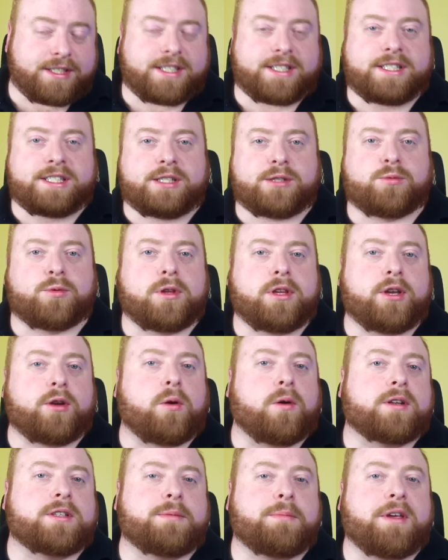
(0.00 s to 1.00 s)
this is really
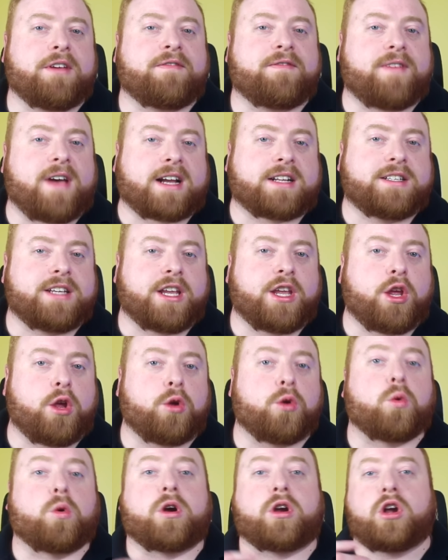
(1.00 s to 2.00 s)
going to be affecting
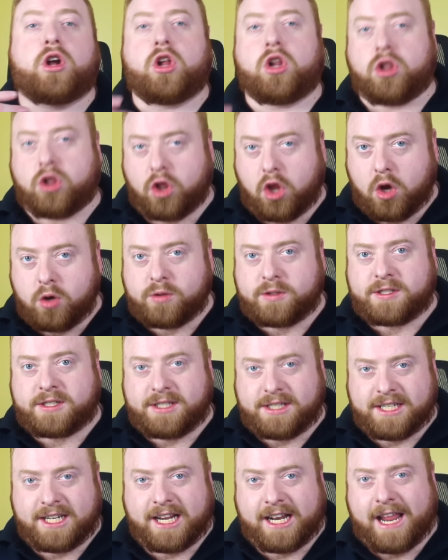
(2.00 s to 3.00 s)
your close
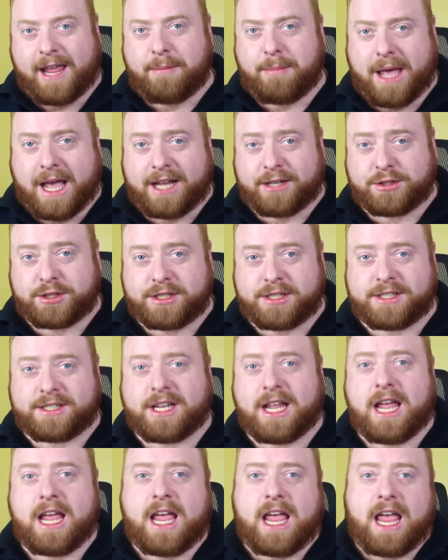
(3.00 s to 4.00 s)
DNA matches,